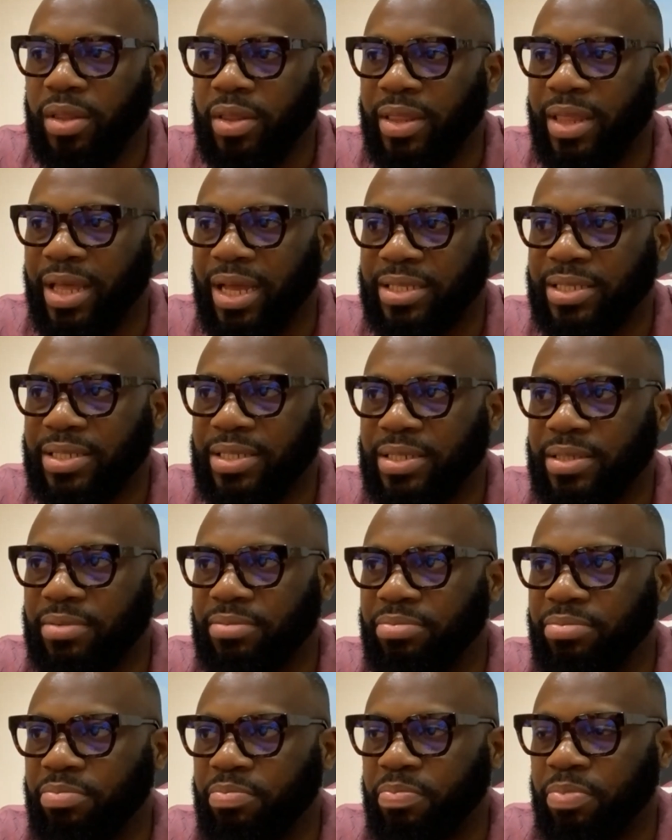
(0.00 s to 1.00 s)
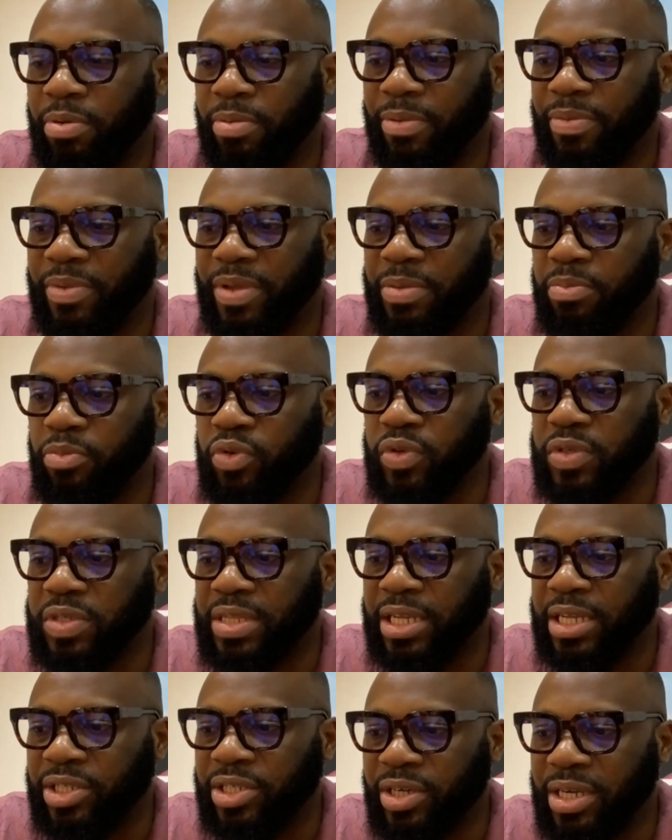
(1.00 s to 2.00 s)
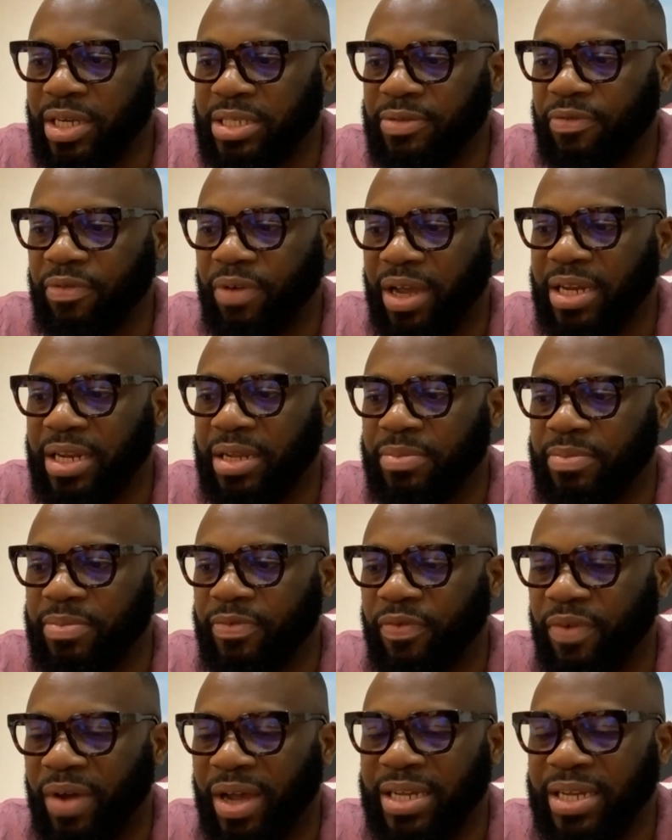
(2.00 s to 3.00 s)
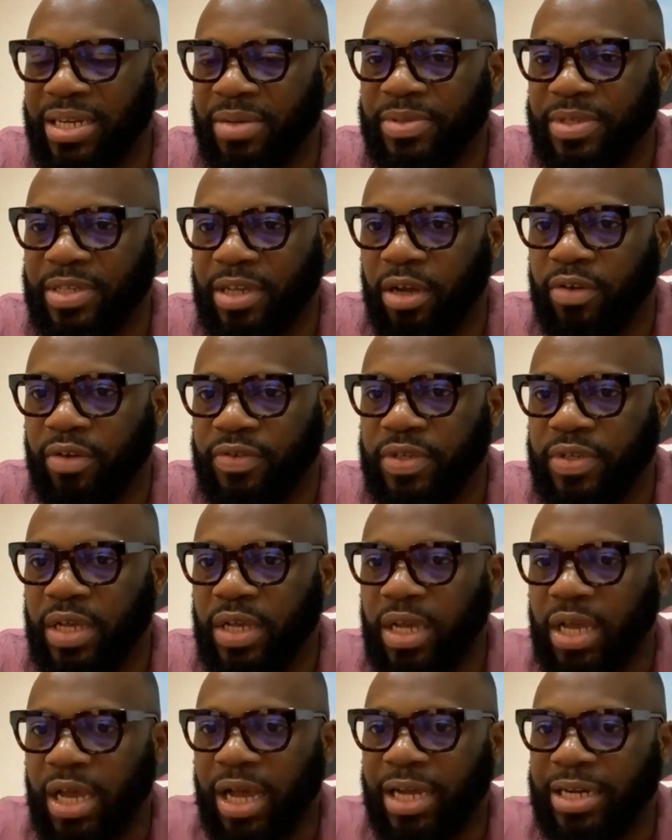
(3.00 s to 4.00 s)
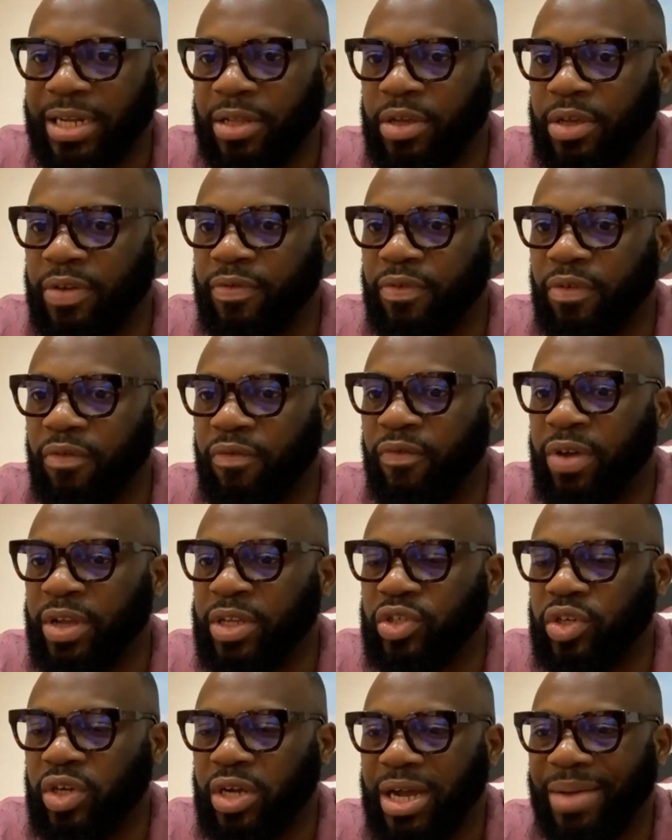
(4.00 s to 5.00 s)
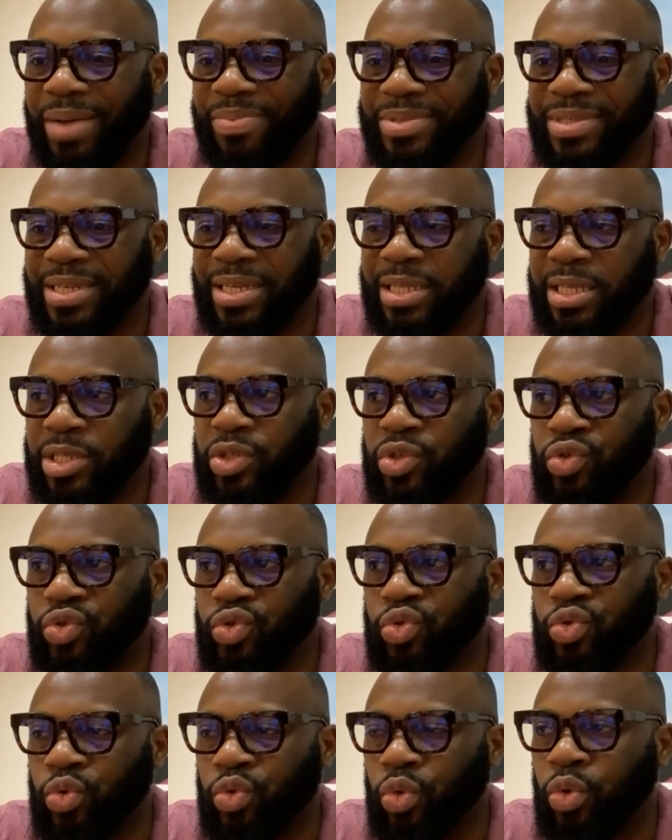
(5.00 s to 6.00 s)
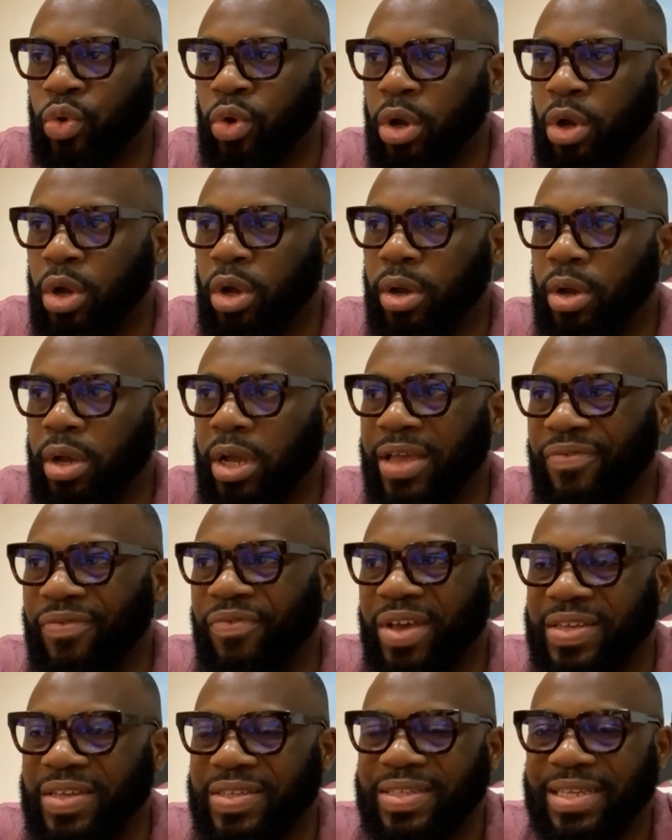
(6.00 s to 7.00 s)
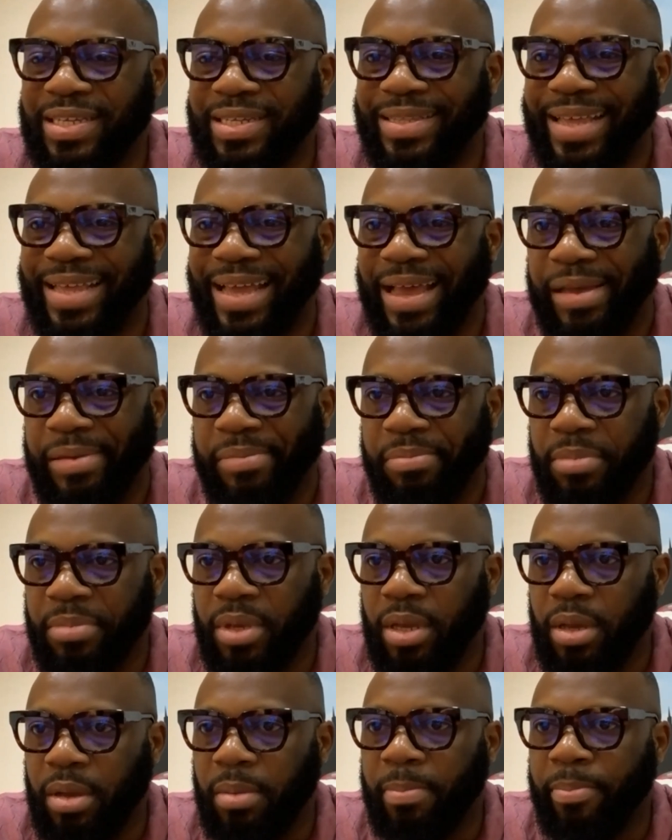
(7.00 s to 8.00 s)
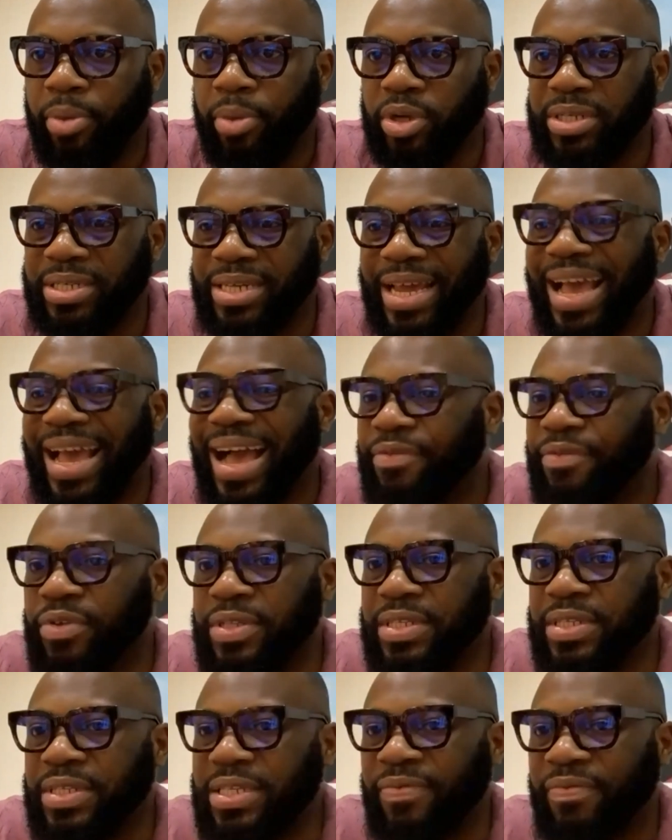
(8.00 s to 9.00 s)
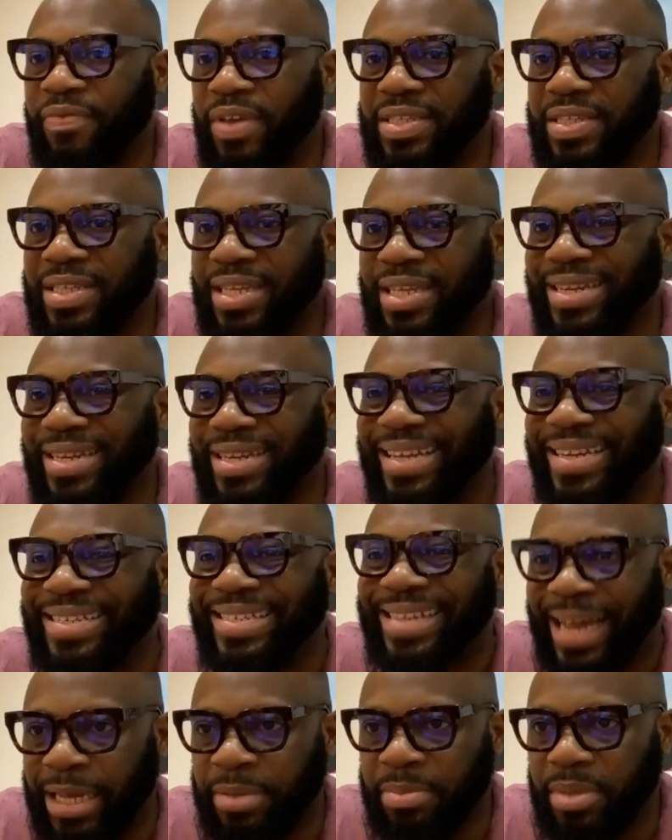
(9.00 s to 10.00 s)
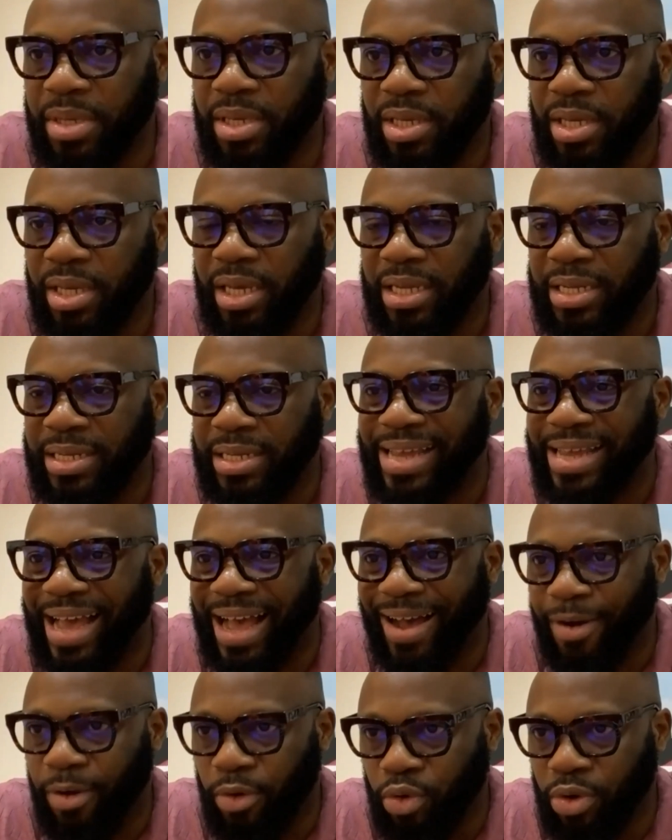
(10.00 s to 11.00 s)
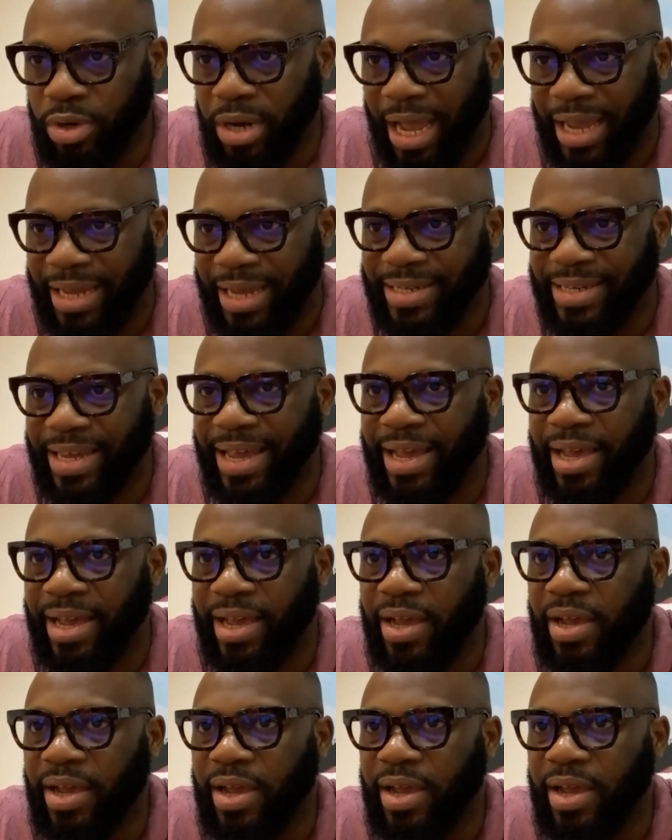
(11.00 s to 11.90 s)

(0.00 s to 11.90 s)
that probably most Nigerians find themselves, and they're looking for venture capitalists to invest in them, but they haven't invested a dime in their own idea,